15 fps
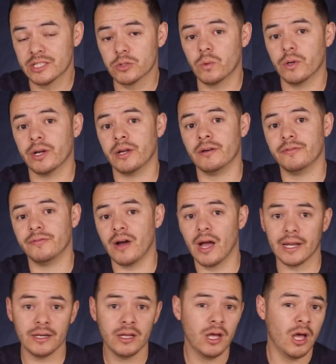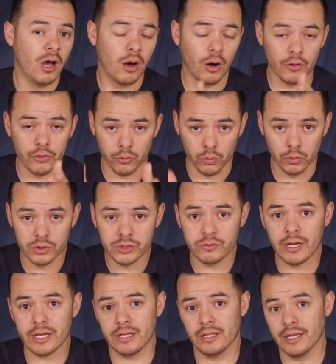This is where you're going to find all the rules
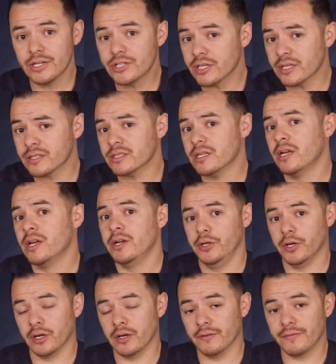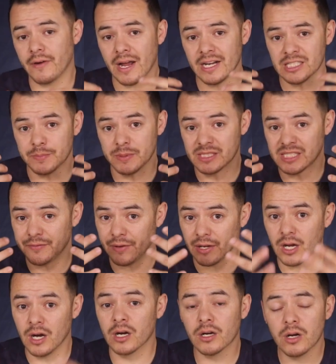and regulations. You're going to find
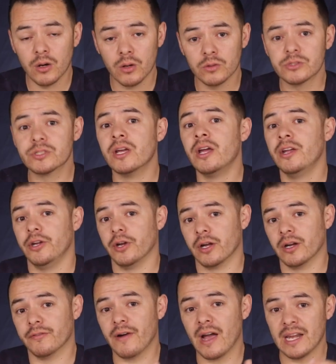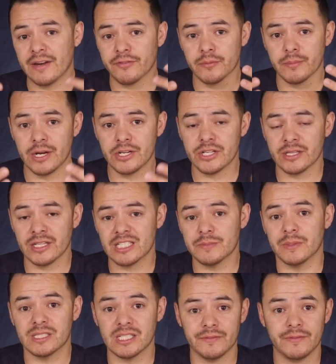specific hunt codes. You're going to find information that's
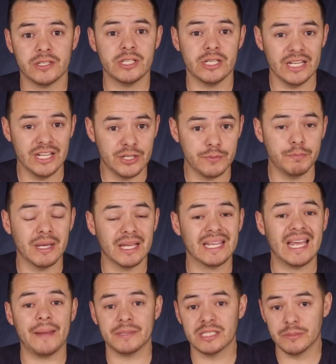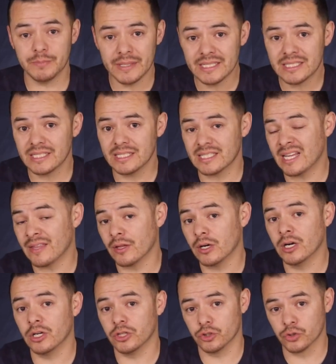specific to each big game species in the
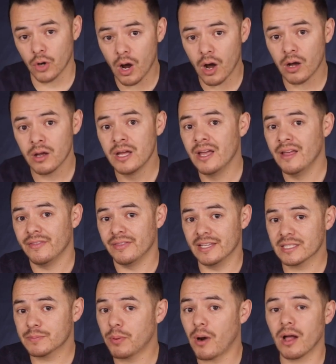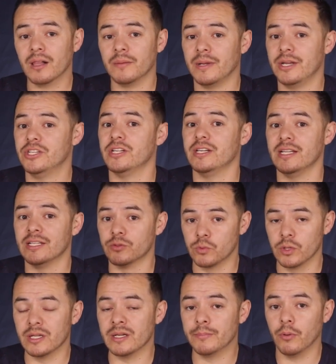hunt draw. This proclamation is
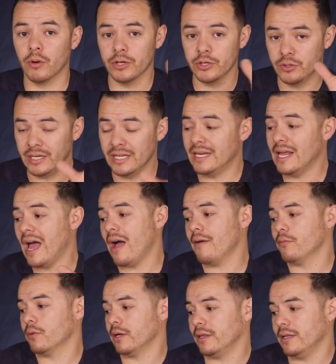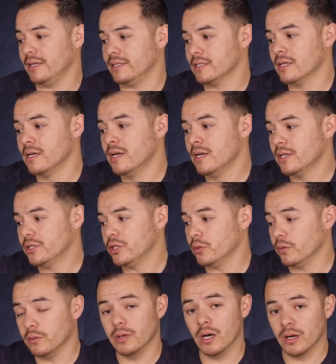really important. You need to have one of these
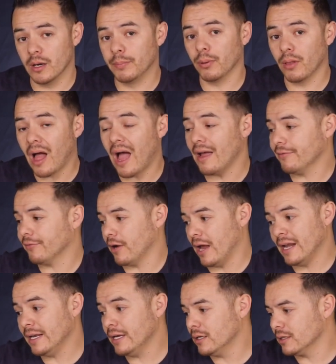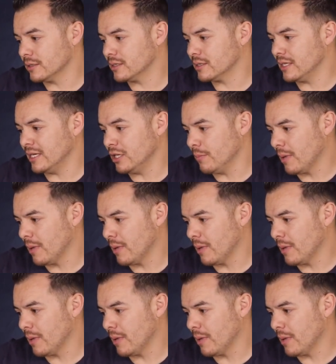to apply for any hunts in